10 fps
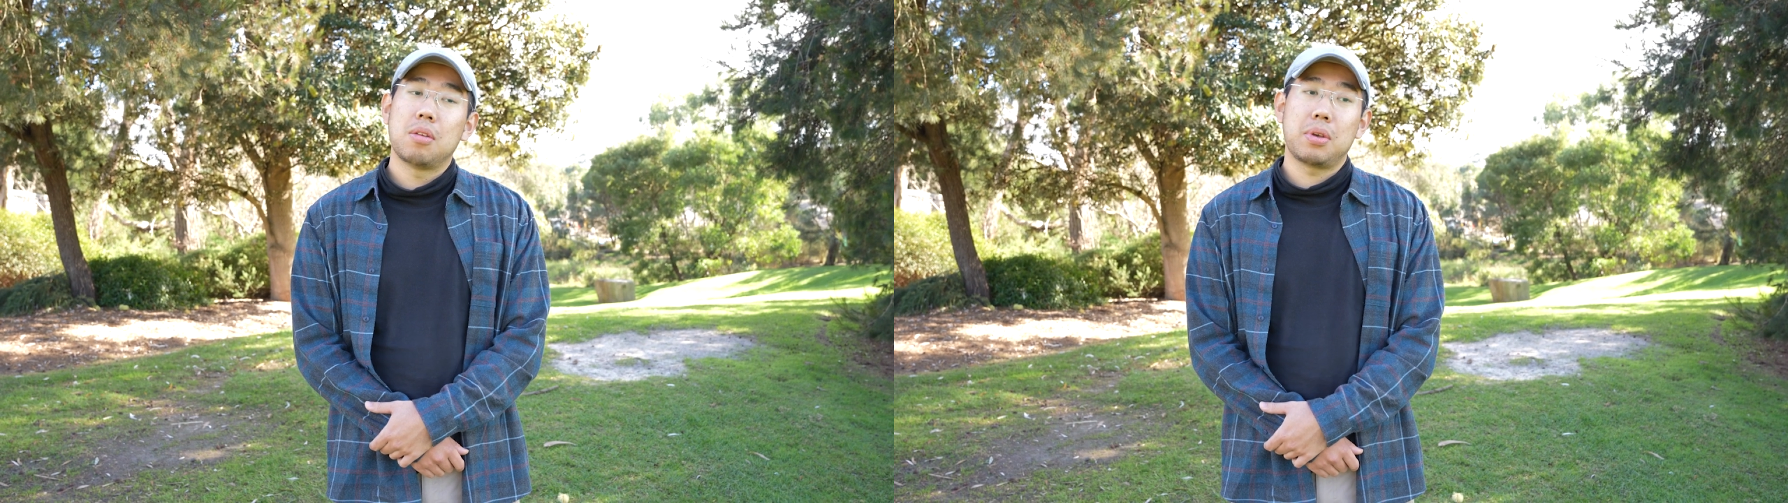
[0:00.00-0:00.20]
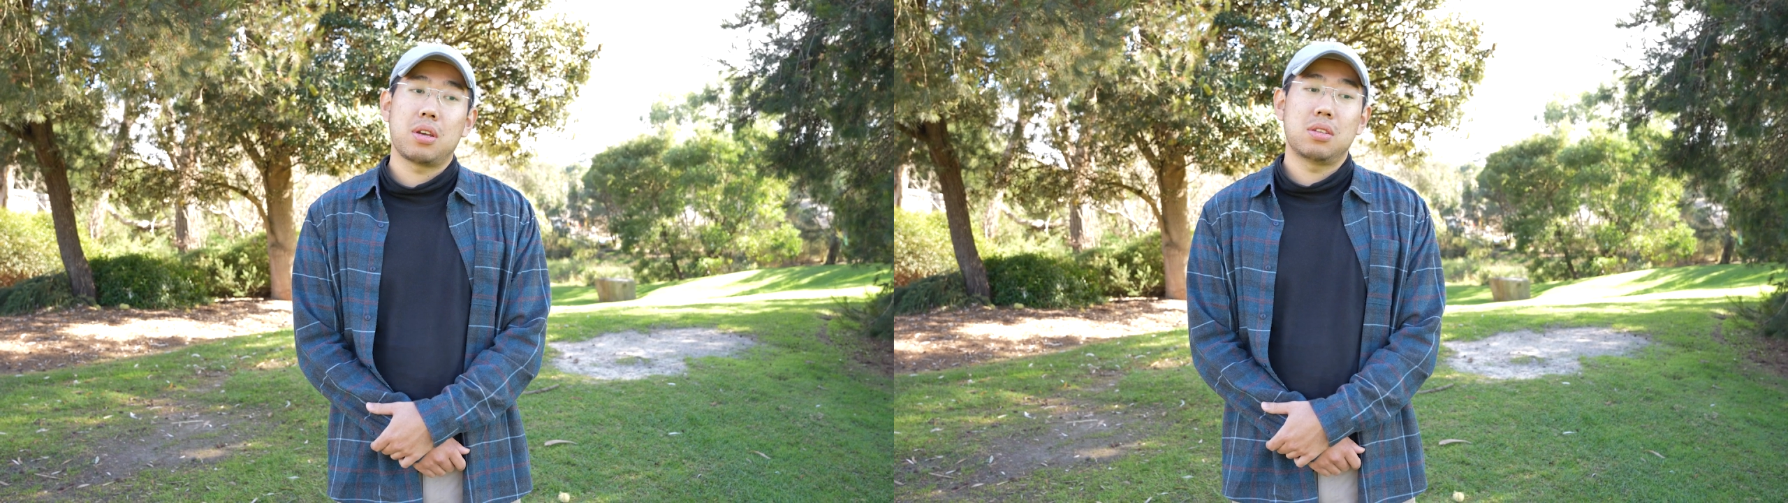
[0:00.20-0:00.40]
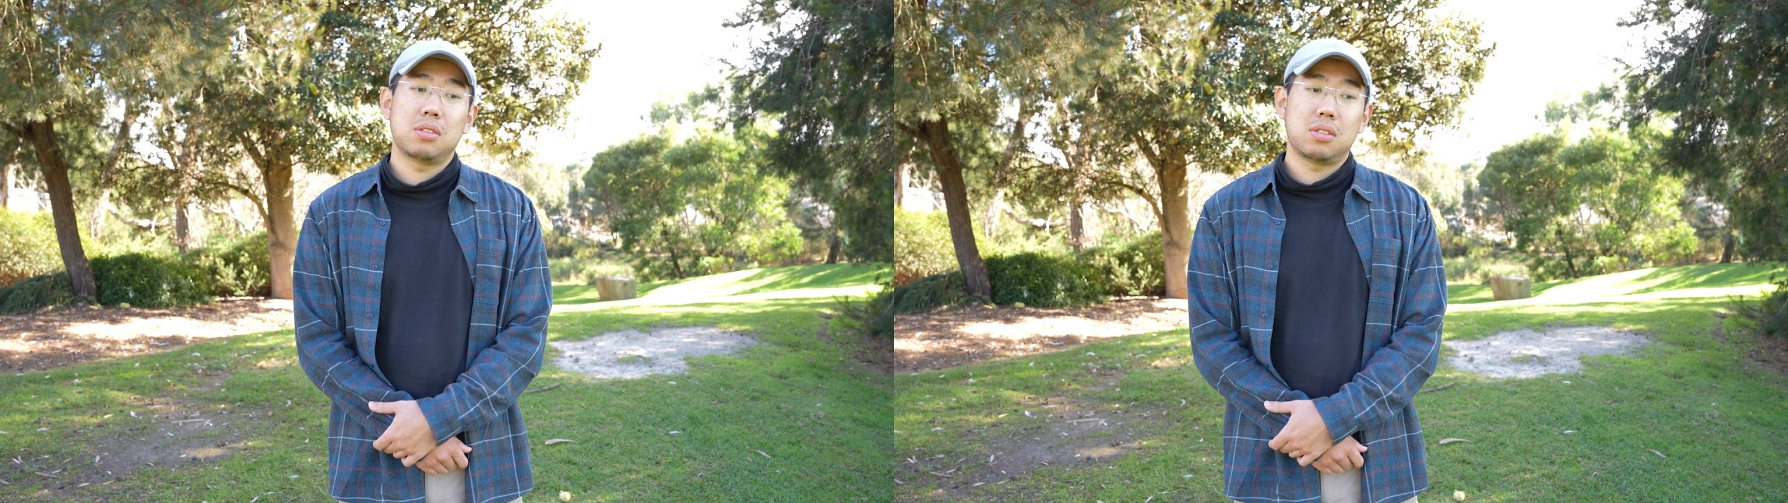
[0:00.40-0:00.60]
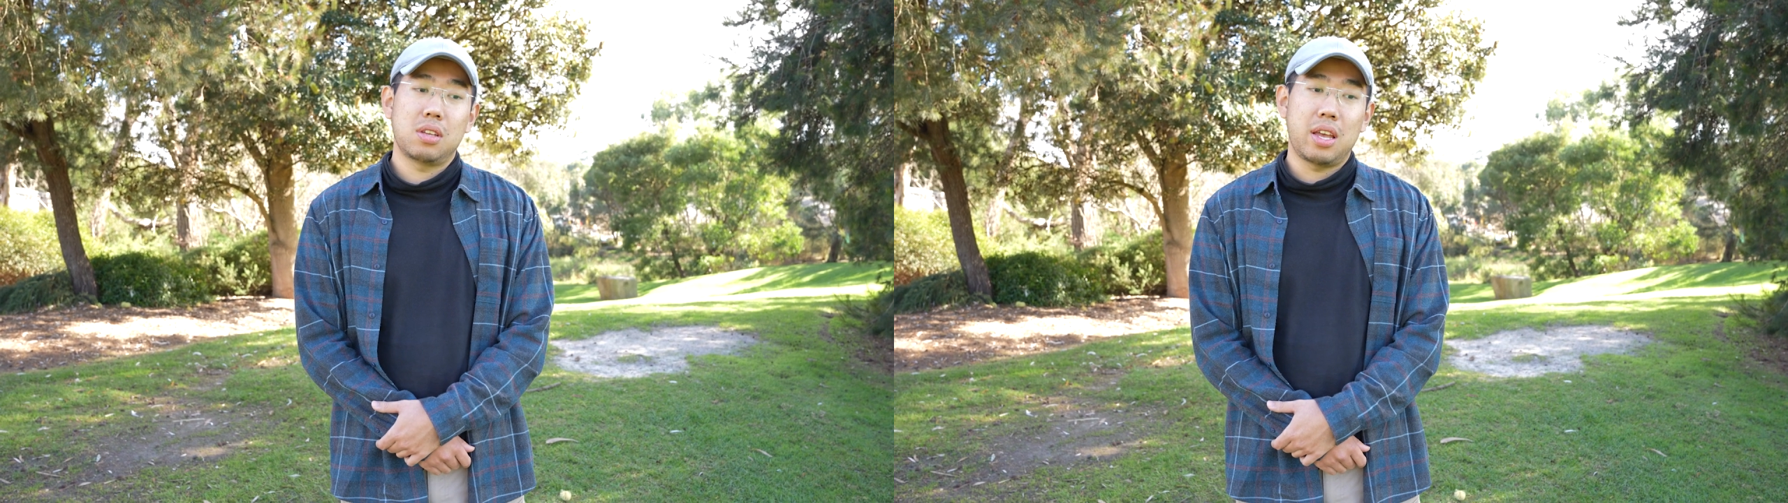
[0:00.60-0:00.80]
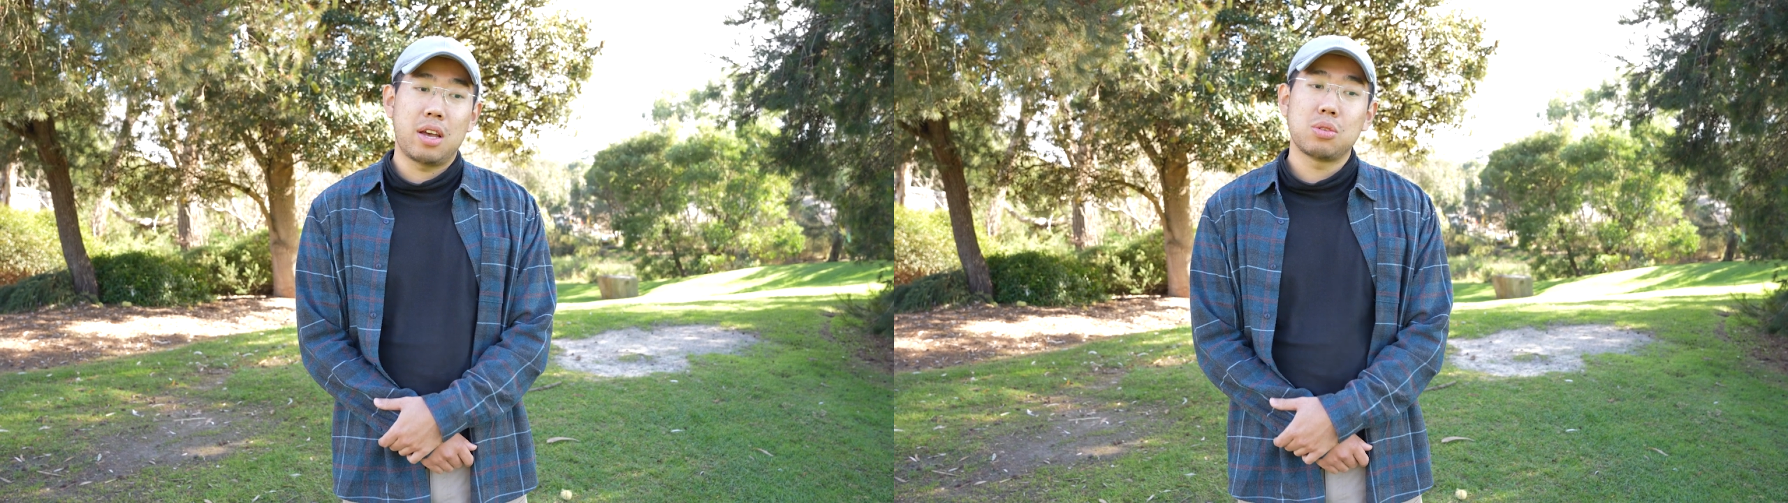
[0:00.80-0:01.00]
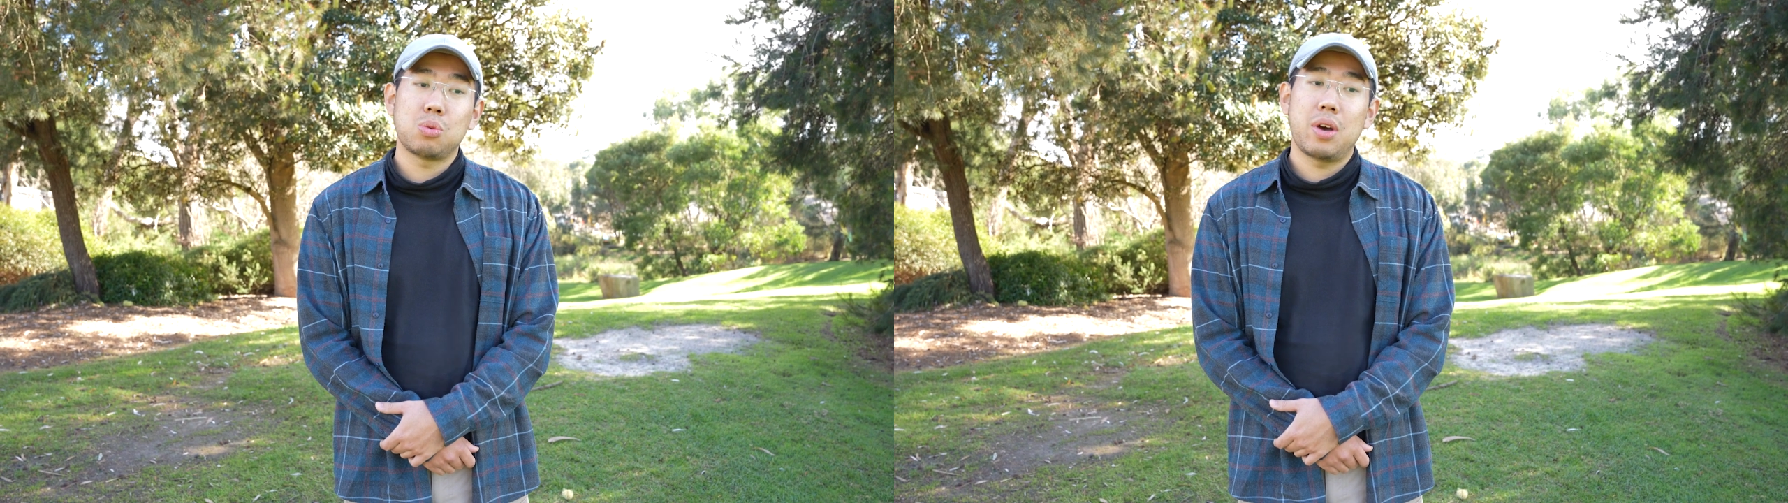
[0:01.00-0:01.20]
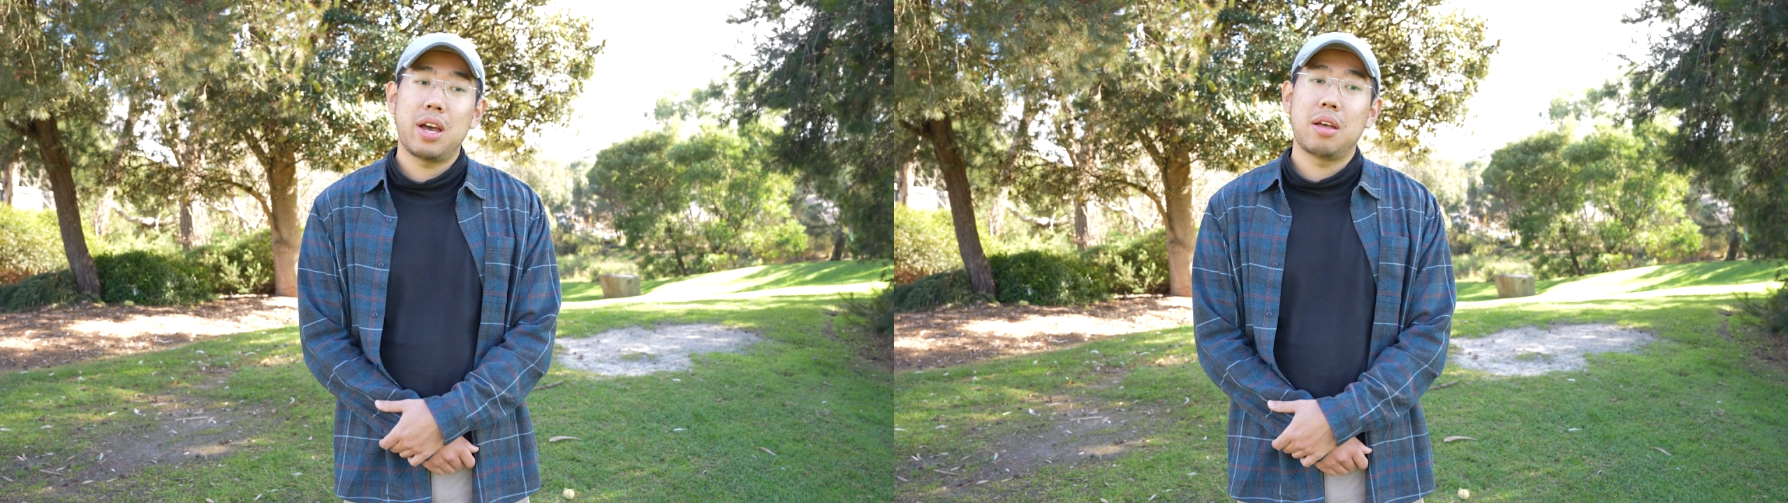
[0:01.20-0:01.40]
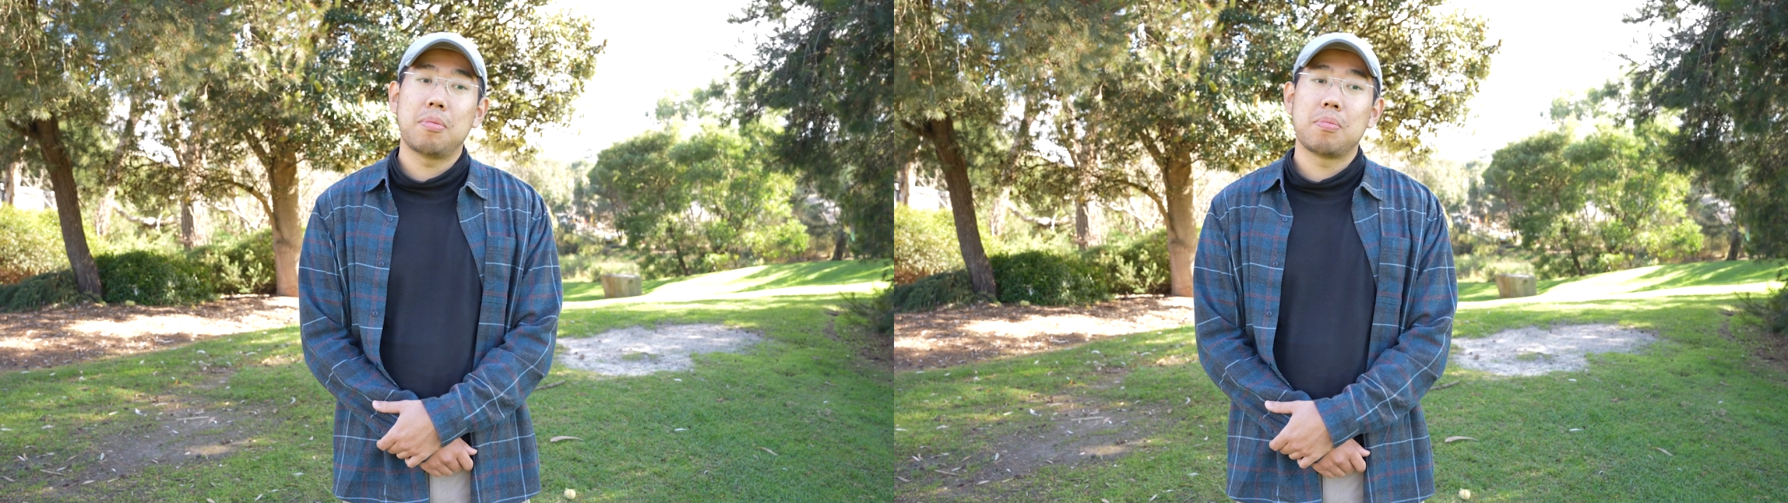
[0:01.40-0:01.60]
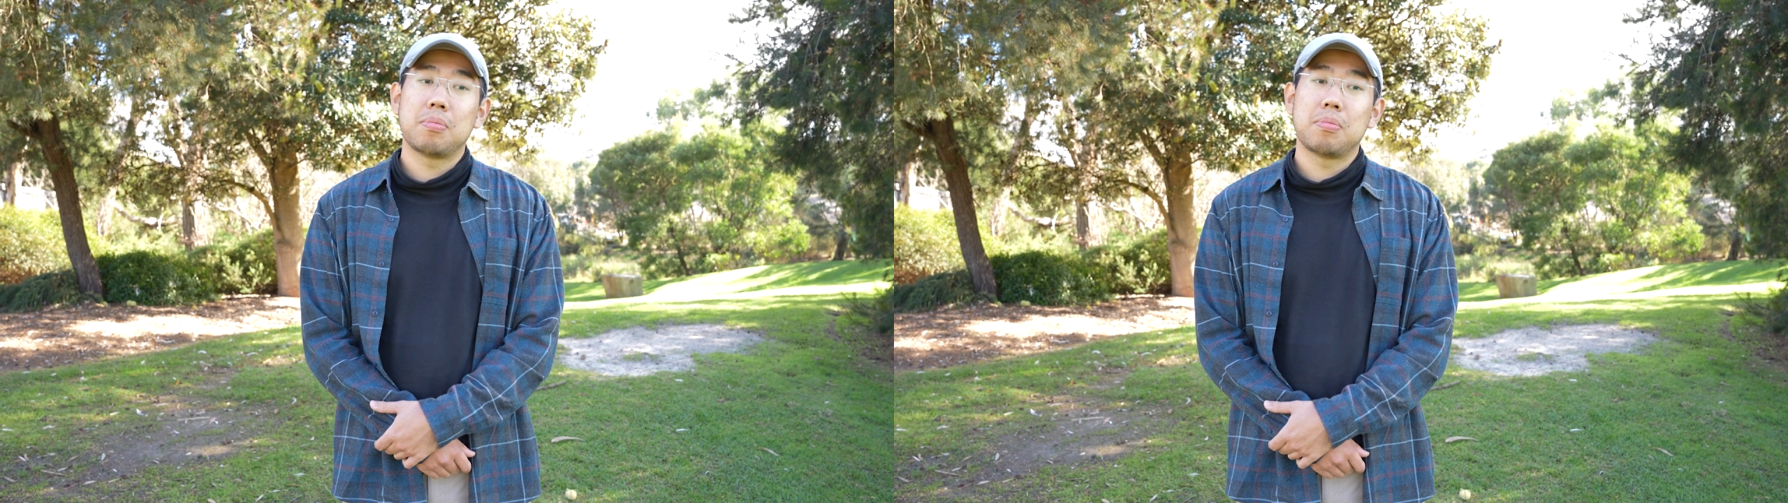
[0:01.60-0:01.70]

because elsewhere